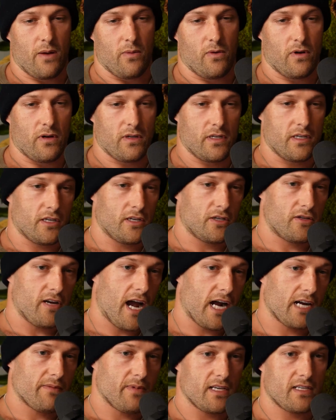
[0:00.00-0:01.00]
able to
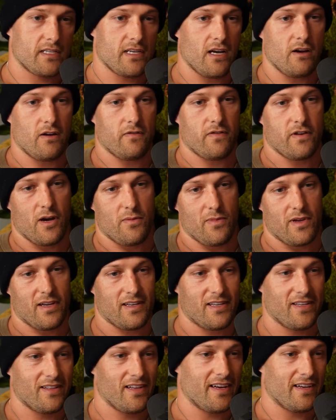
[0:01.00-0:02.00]
distract myself coming
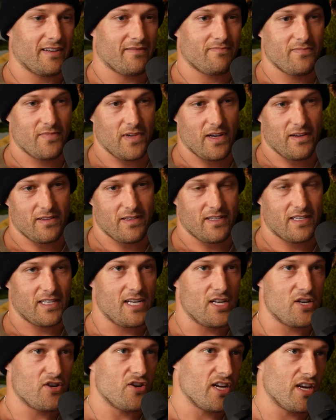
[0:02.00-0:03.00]
into like
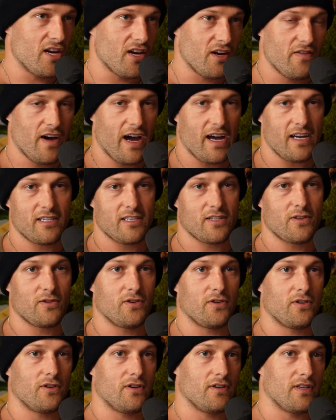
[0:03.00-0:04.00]
senior year of high
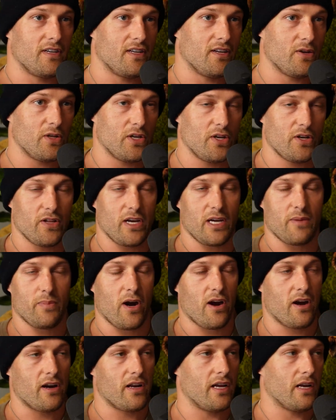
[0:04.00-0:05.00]
school. You're like
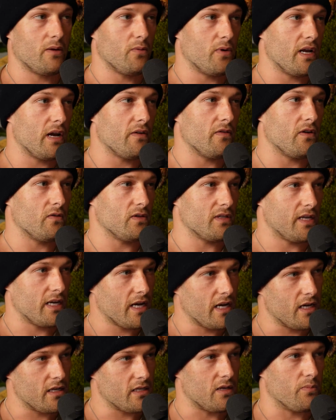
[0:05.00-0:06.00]
partying, whatever. It was like
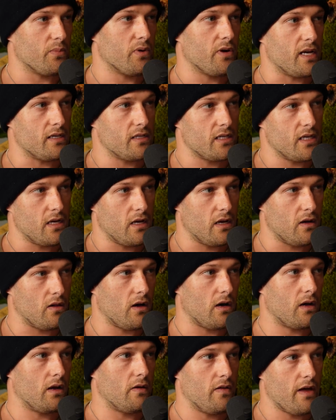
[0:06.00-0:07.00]
kind of suppressing a
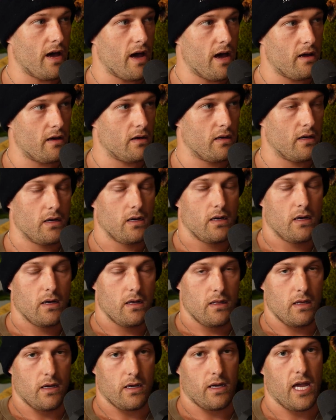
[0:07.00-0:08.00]
lot of that
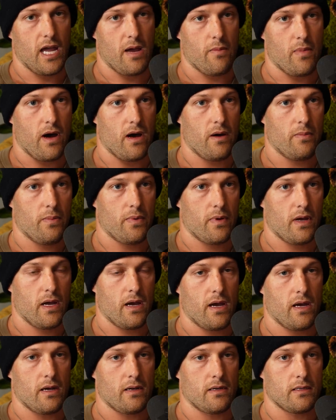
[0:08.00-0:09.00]
came up,
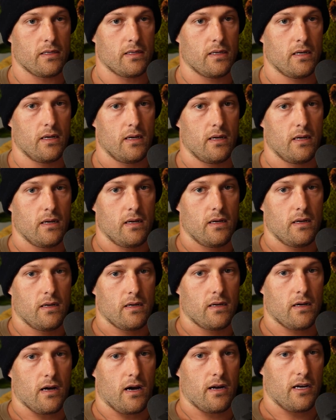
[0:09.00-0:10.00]
and
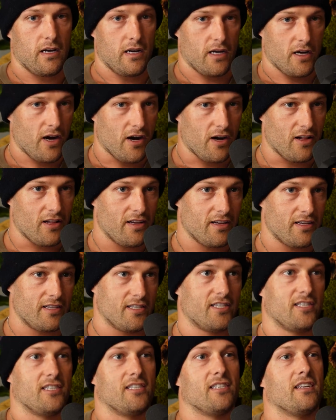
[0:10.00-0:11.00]
got into
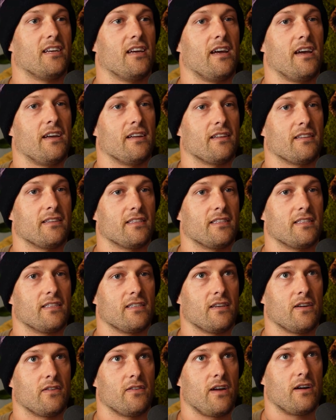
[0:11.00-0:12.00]
college. And
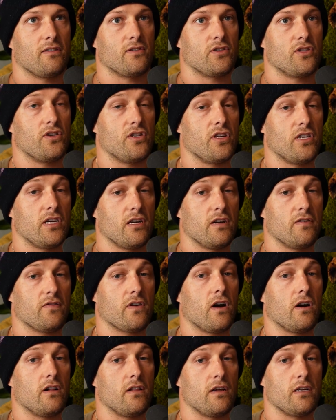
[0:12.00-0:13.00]
around junior year
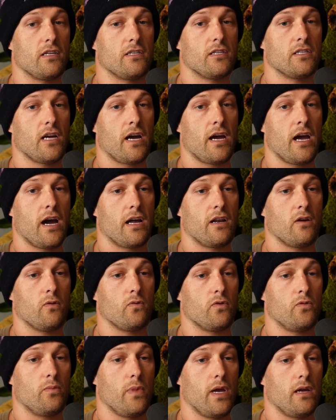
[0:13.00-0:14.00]
of college, I had a
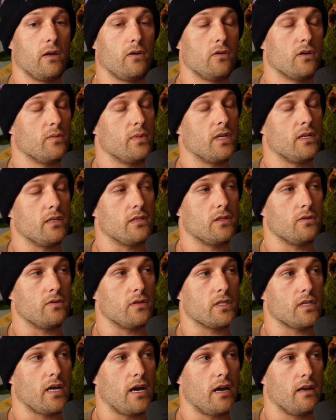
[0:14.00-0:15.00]
roommate who committed
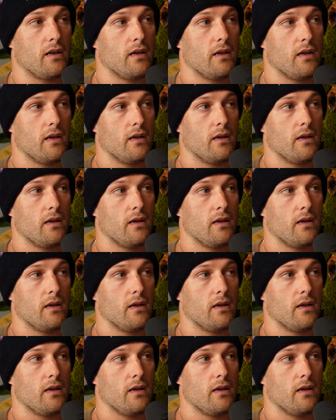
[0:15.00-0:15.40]
suicide.